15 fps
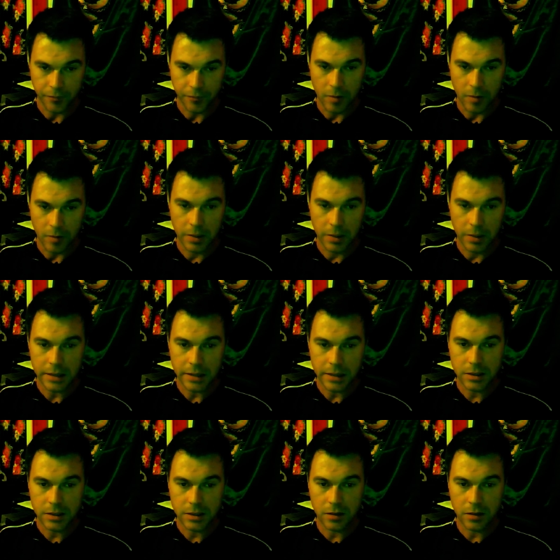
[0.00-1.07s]

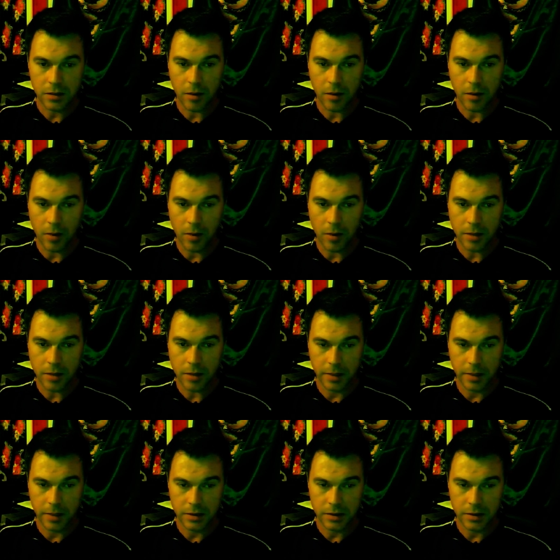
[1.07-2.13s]
Place in thy mind
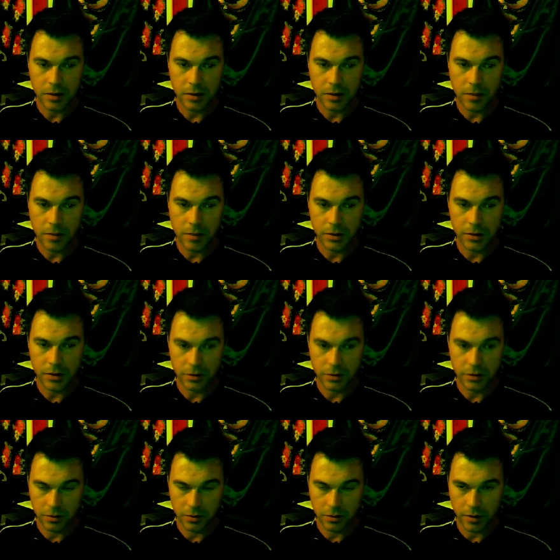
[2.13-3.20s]
place the image
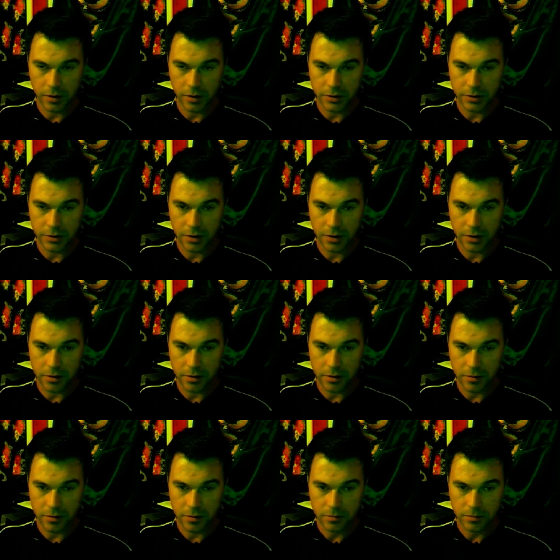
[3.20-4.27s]
thy desireth.
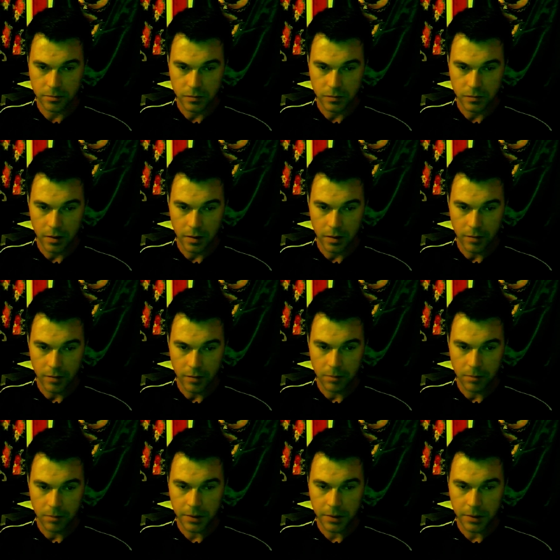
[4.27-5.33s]

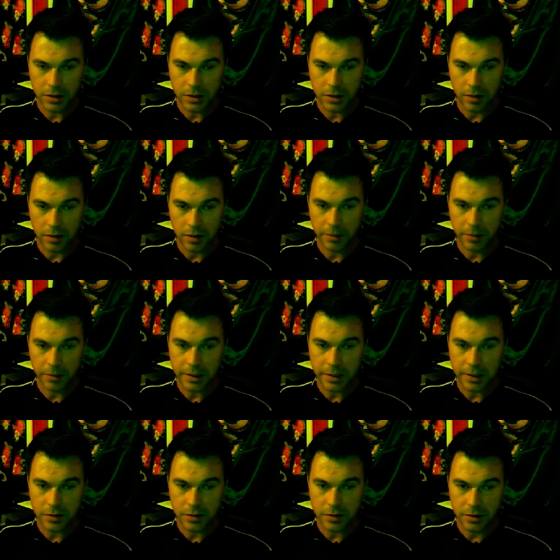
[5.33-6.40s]
Picture the
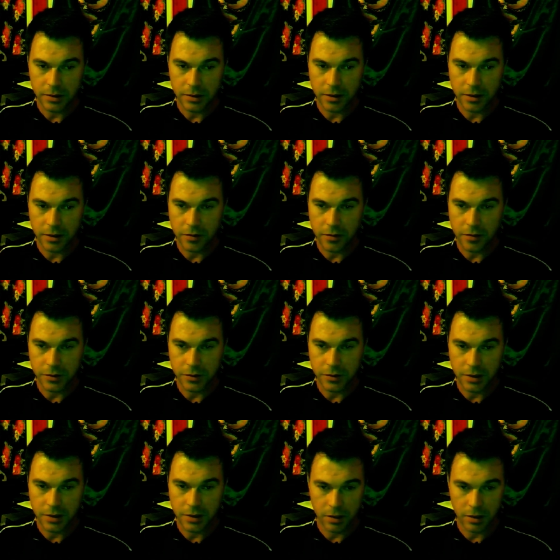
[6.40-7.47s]
place thy desireth to
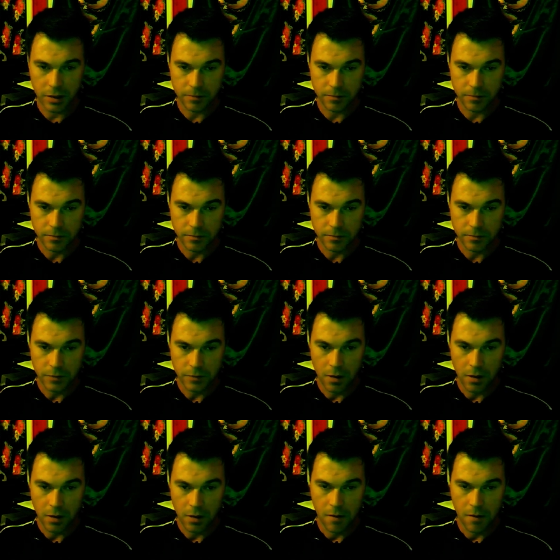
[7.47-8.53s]
see.
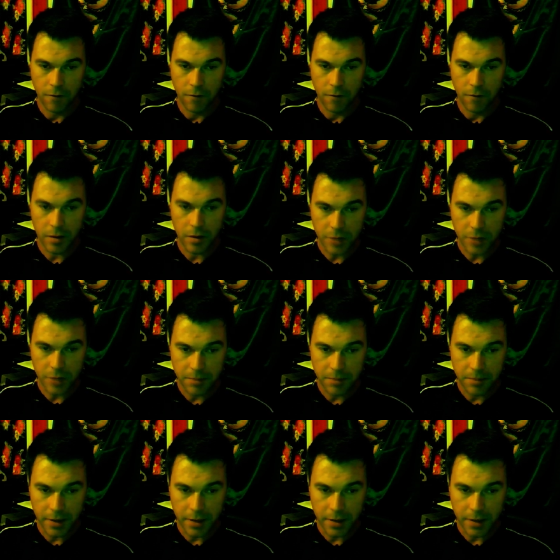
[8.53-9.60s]
Vibrate
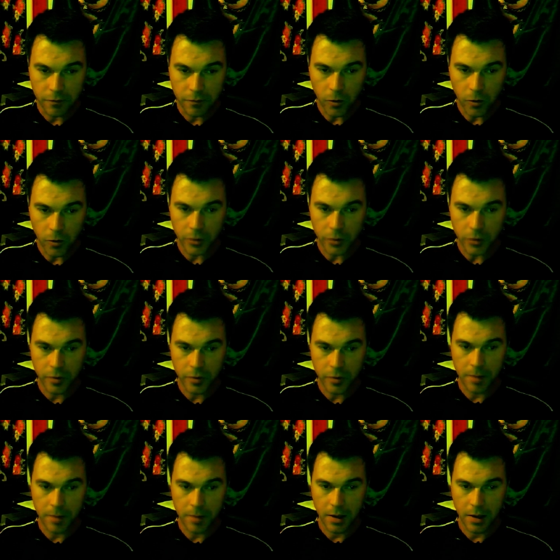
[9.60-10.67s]
back and forth with thy
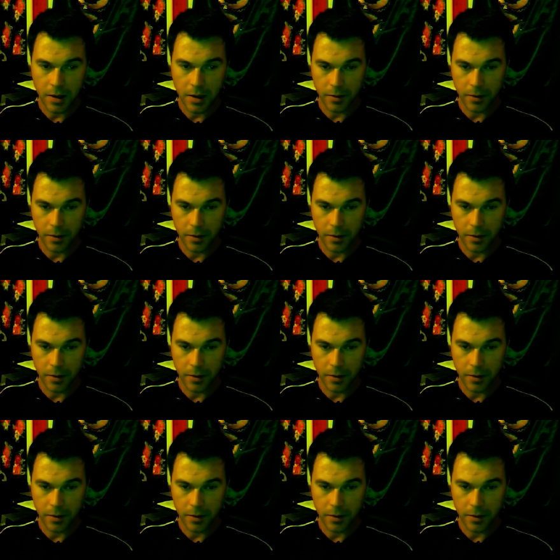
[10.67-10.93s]
power.